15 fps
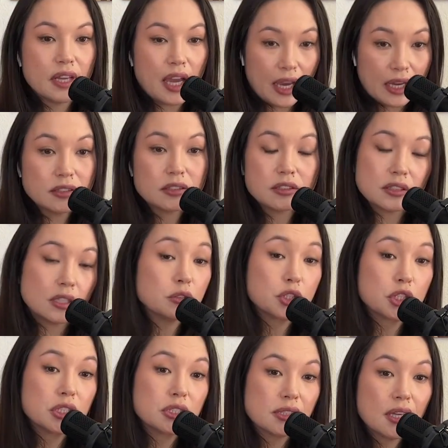at So
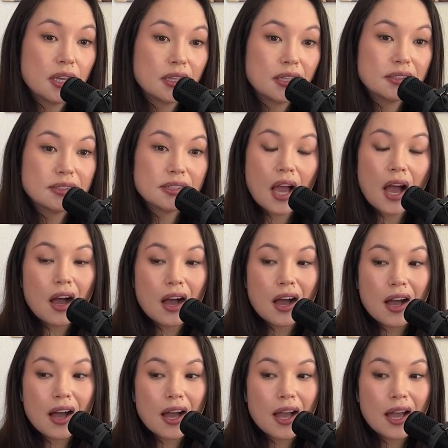She Slays.
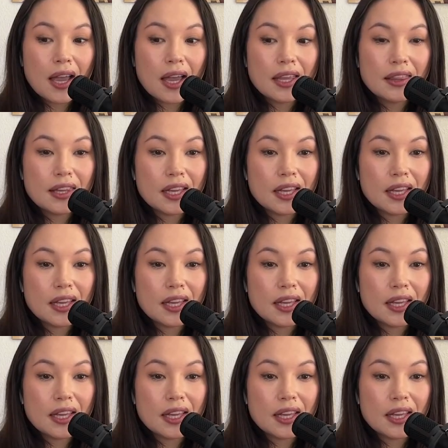Uh, and